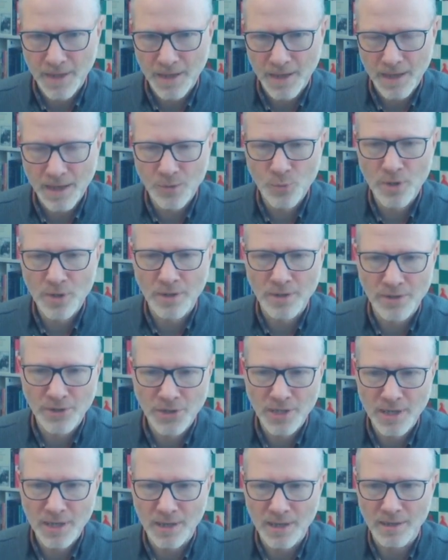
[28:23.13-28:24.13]
And we
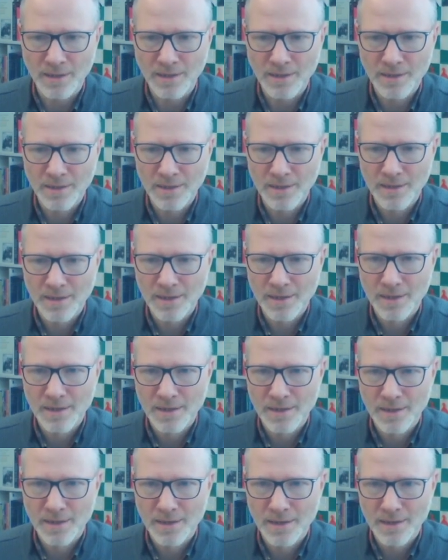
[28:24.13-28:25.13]
understand
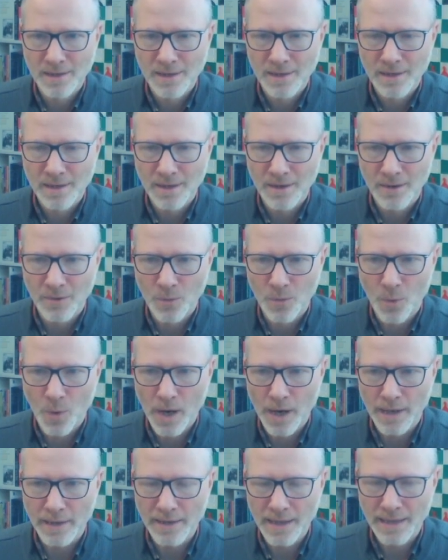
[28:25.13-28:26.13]

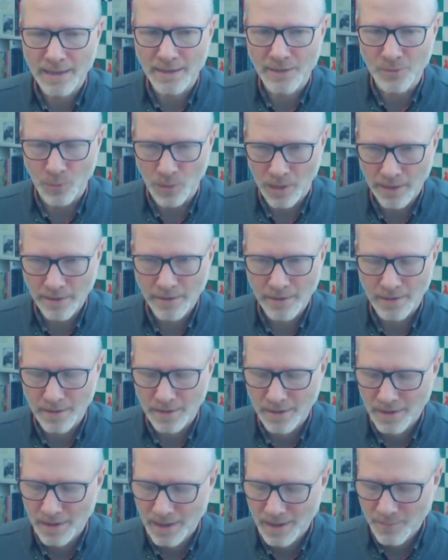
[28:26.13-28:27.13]
why that is a blunder.
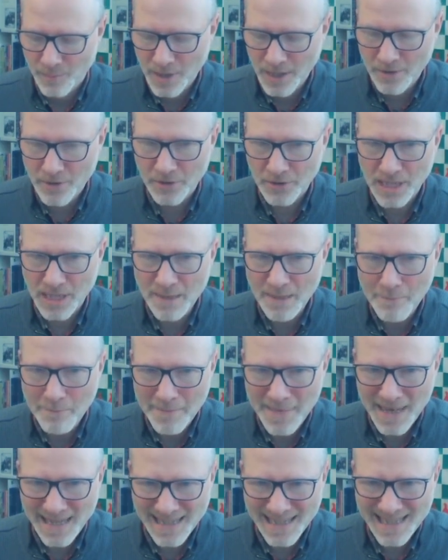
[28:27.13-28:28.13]
Because he
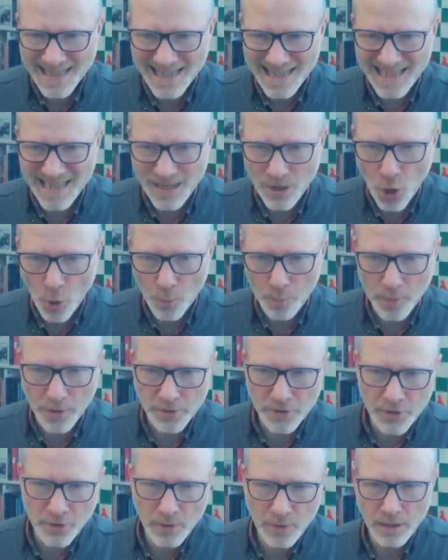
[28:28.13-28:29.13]
misses the
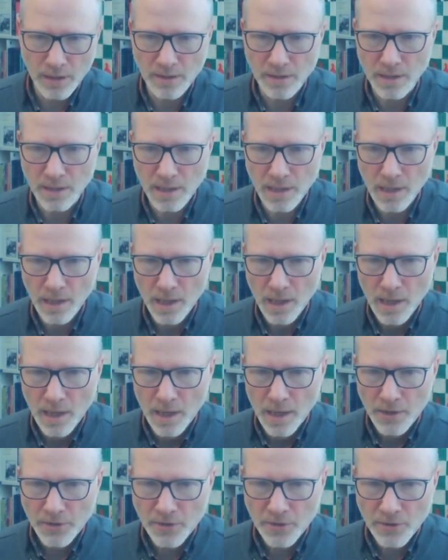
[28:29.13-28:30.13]
opportunity
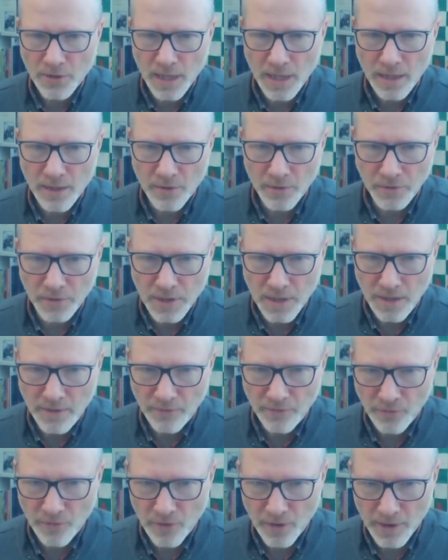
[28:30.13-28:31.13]
to take on
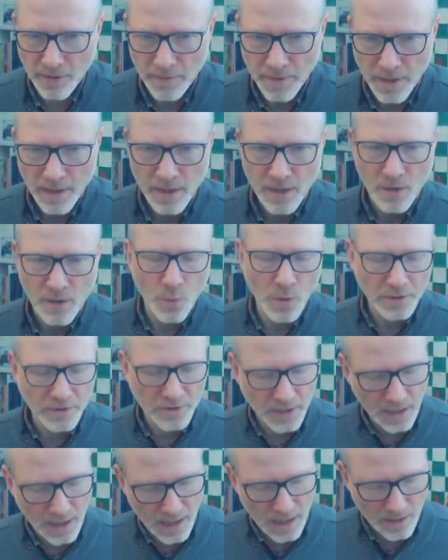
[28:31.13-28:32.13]
d4. Once
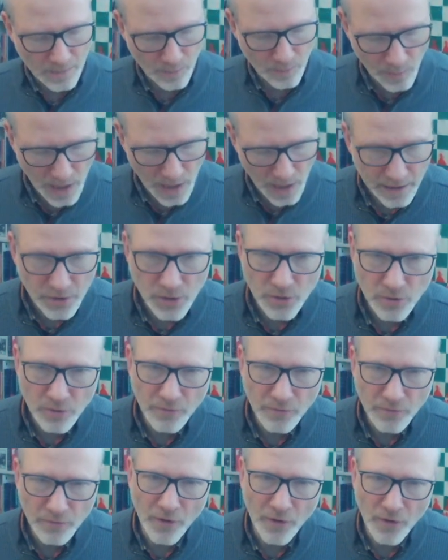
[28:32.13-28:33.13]
again, black should
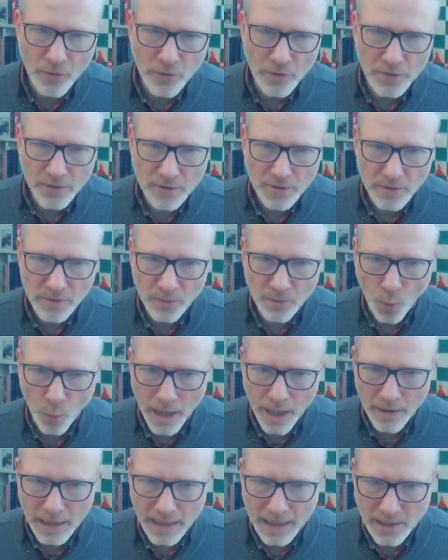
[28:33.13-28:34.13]
focus on
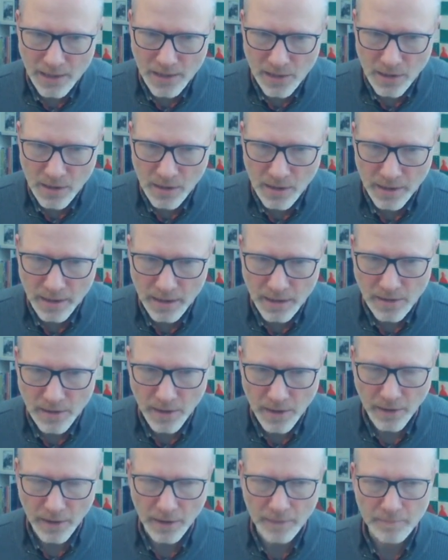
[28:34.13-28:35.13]
where his targets
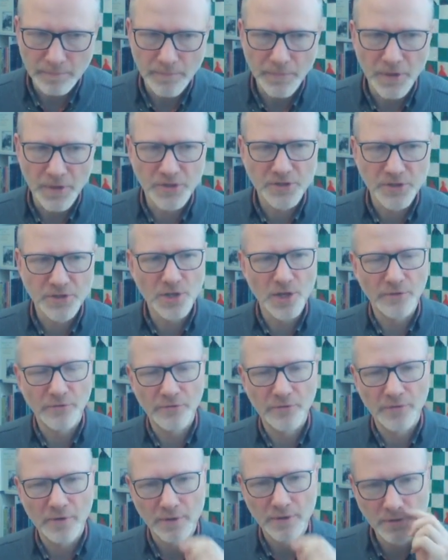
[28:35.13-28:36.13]
are, the
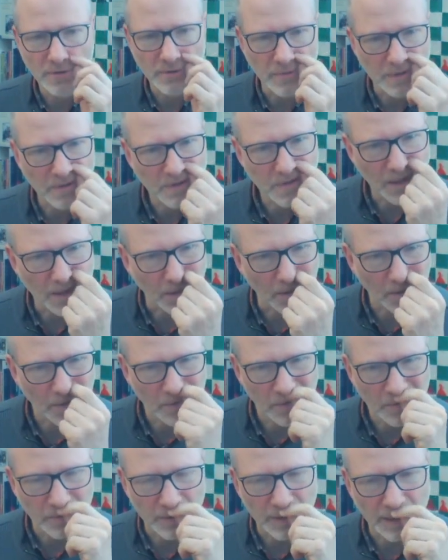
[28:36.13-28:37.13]
stuff to attack,
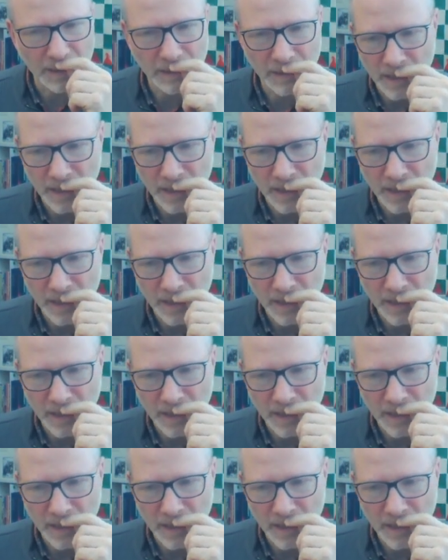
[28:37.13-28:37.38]
right?